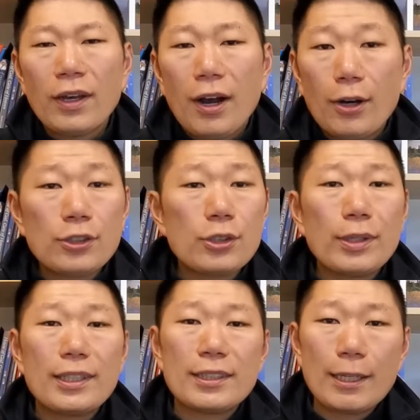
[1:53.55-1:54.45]
Also
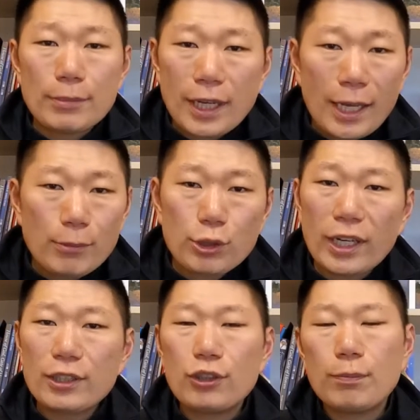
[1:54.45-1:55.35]
at the same time,
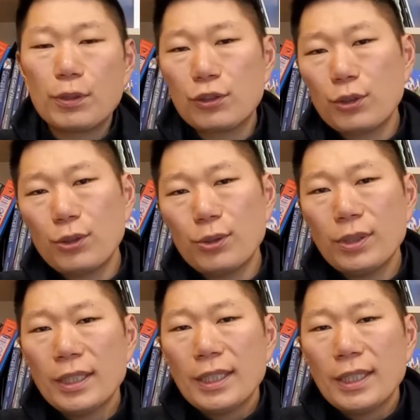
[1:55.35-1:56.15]
trying to pursue